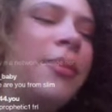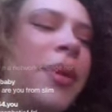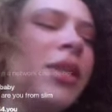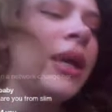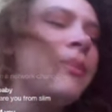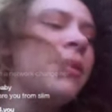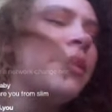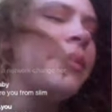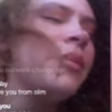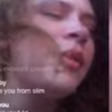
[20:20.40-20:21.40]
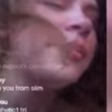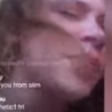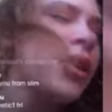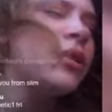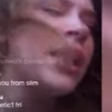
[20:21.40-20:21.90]
I'm sorry, type. Let me
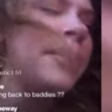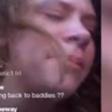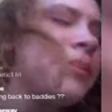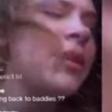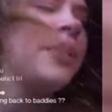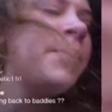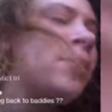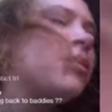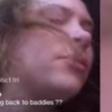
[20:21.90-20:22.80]
draw my name.